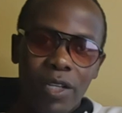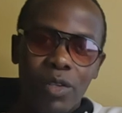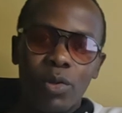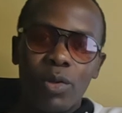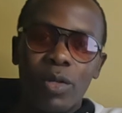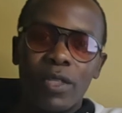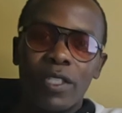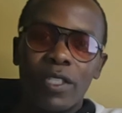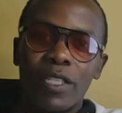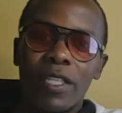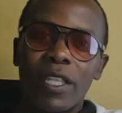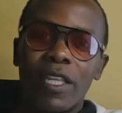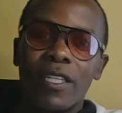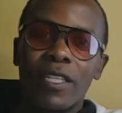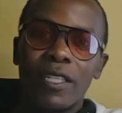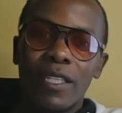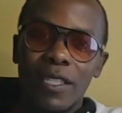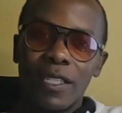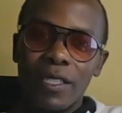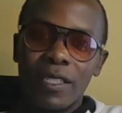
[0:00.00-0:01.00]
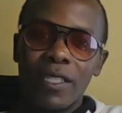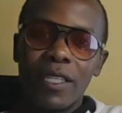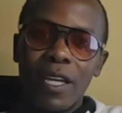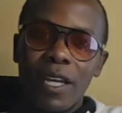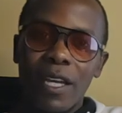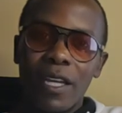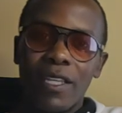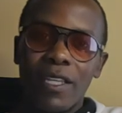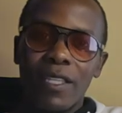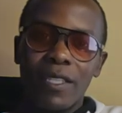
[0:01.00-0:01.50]
and you'll see that this
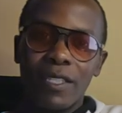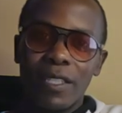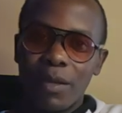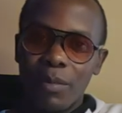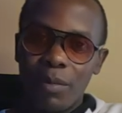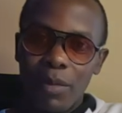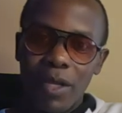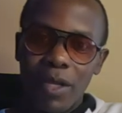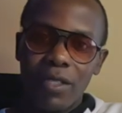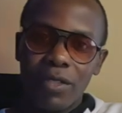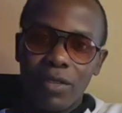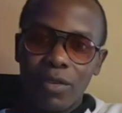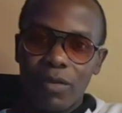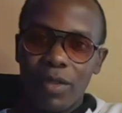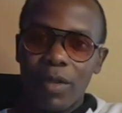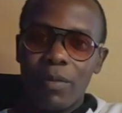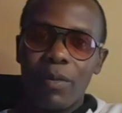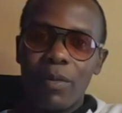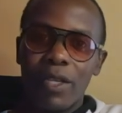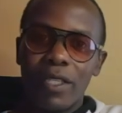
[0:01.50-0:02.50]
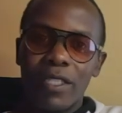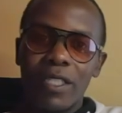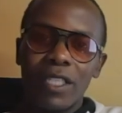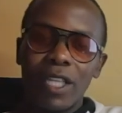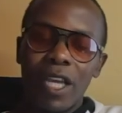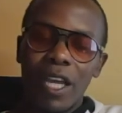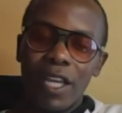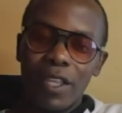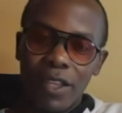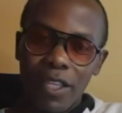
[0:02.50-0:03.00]
guy is the best of the
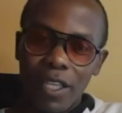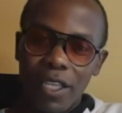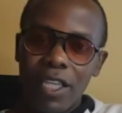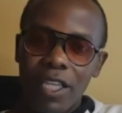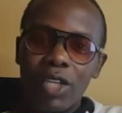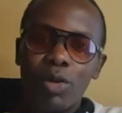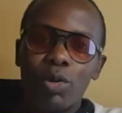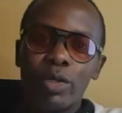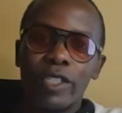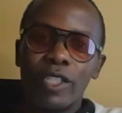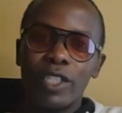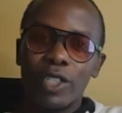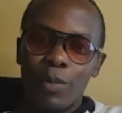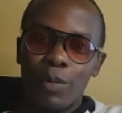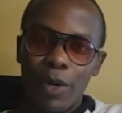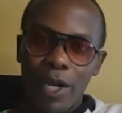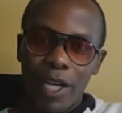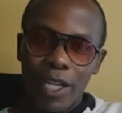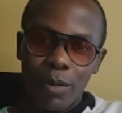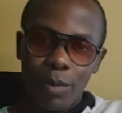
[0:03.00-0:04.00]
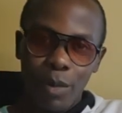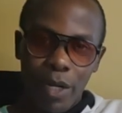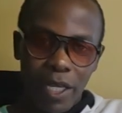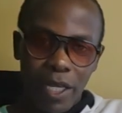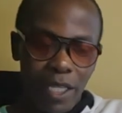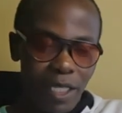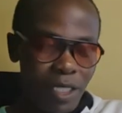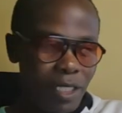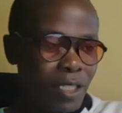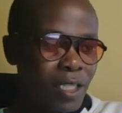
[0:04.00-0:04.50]
best. I think he was inspired by
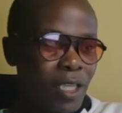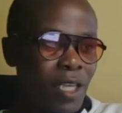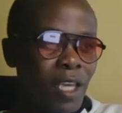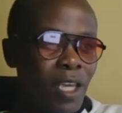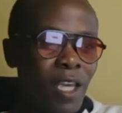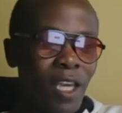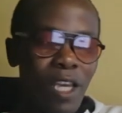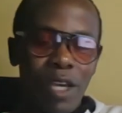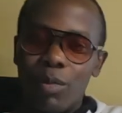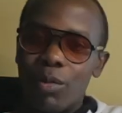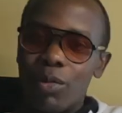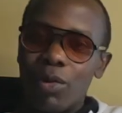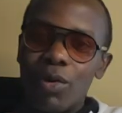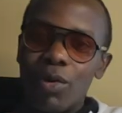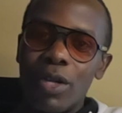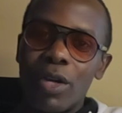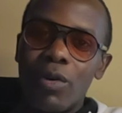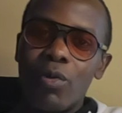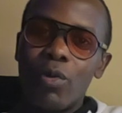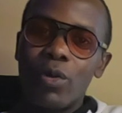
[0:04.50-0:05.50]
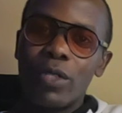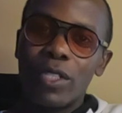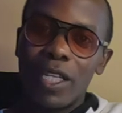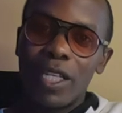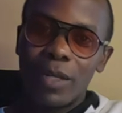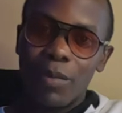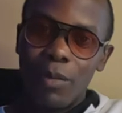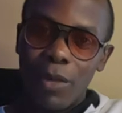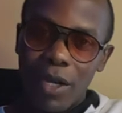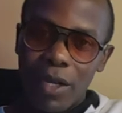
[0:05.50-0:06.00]
his employer who was
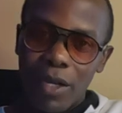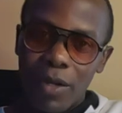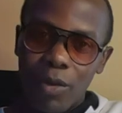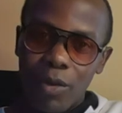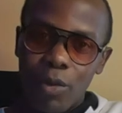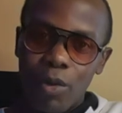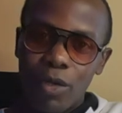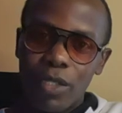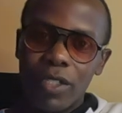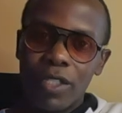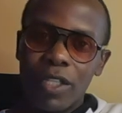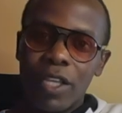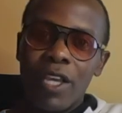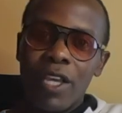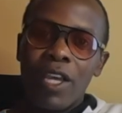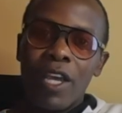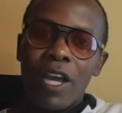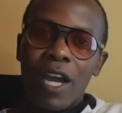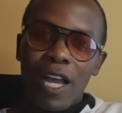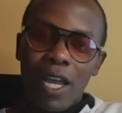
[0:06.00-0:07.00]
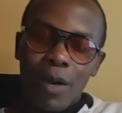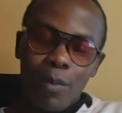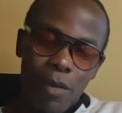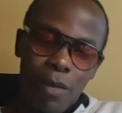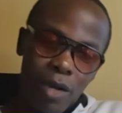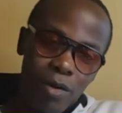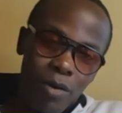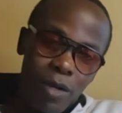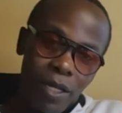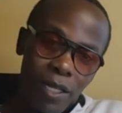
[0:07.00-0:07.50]

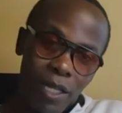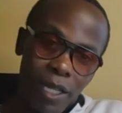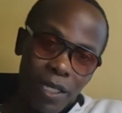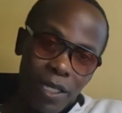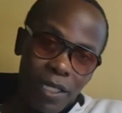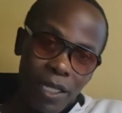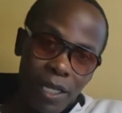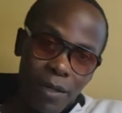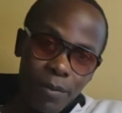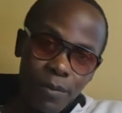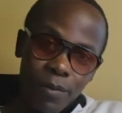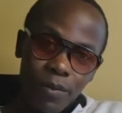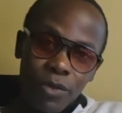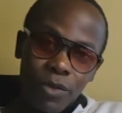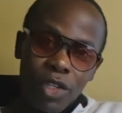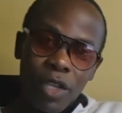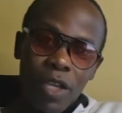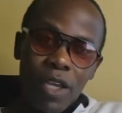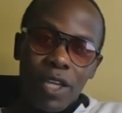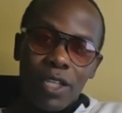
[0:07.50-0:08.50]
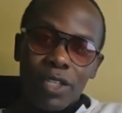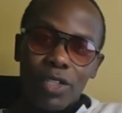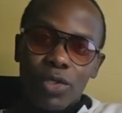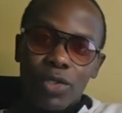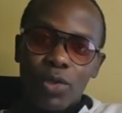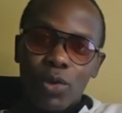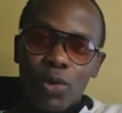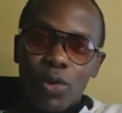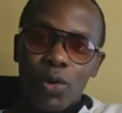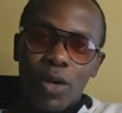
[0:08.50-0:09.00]
Ayamaro at that time. And
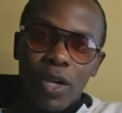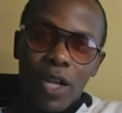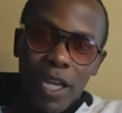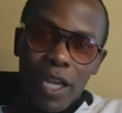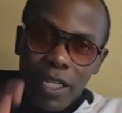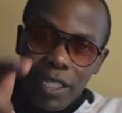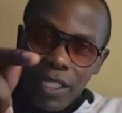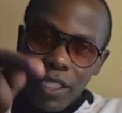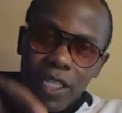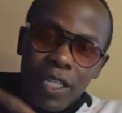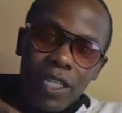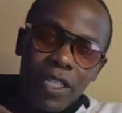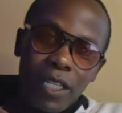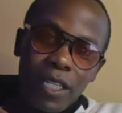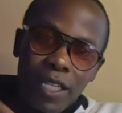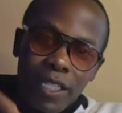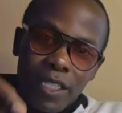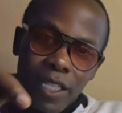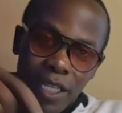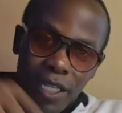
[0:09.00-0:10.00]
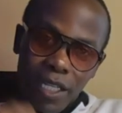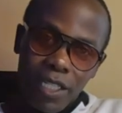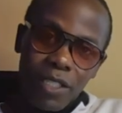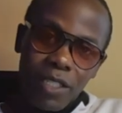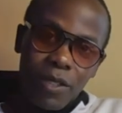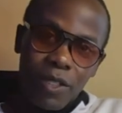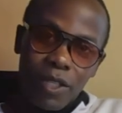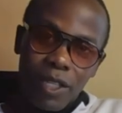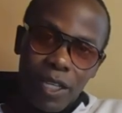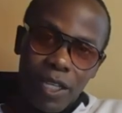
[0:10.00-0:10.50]
so kindly check their
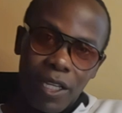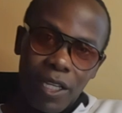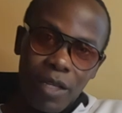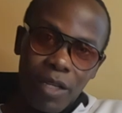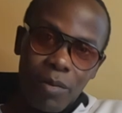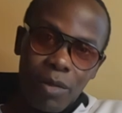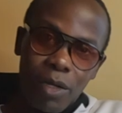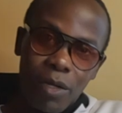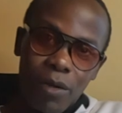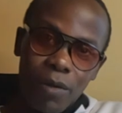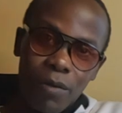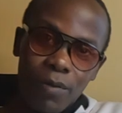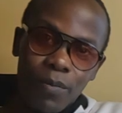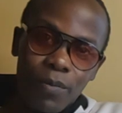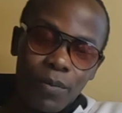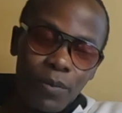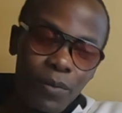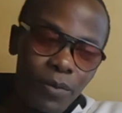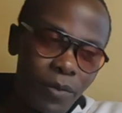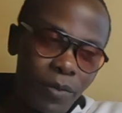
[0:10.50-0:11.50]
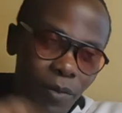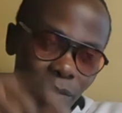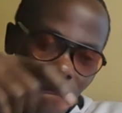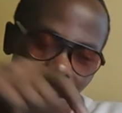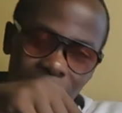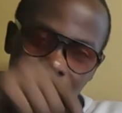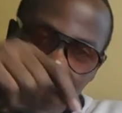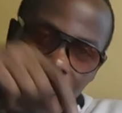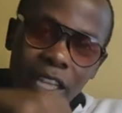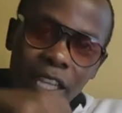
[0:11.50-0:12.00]
channels in the link below
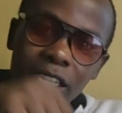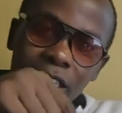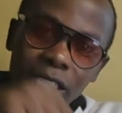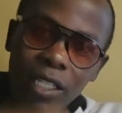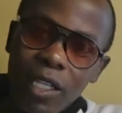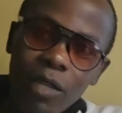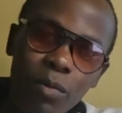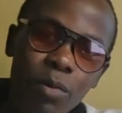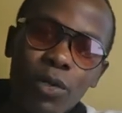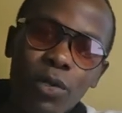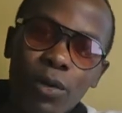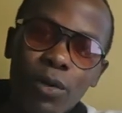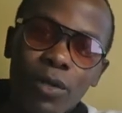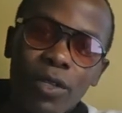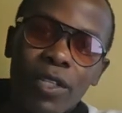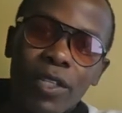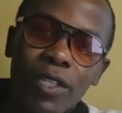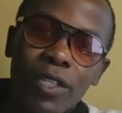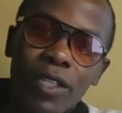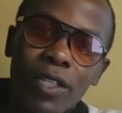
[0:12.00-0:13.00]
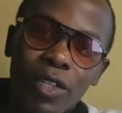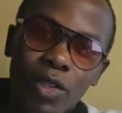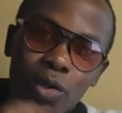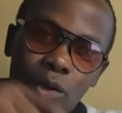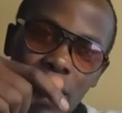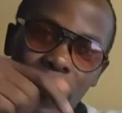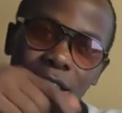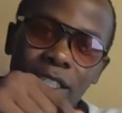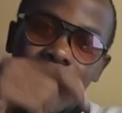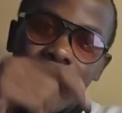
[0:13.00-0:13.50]
in the description.
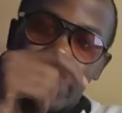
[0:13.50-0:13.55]
You can